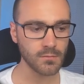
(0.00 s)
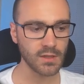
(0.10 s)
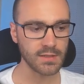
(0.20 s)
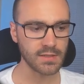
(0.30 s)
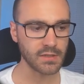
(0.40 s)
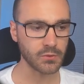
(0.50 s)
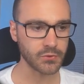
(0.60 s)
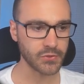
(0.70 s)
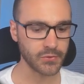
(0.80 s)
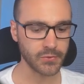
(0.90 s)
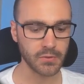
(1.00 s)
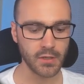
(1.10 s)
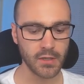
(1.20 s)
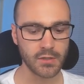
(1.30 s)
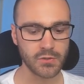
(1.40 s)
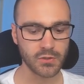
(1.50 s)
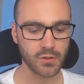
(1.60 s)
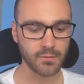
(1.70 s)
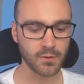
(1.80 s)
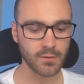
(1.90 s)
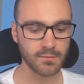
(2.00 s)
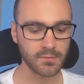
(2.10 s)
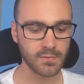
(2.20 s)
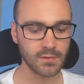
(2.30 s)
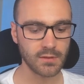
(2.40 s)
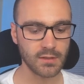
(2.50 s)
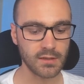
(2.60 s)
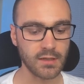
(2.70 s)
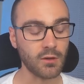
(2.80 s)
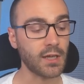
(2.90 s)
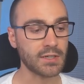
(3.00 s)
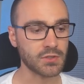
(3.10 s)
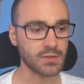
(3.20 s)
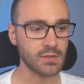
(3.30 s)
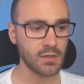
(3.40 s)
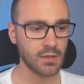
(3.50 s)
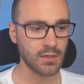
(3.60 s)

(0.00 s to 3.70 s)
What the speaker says: is equal to server, tx.exec,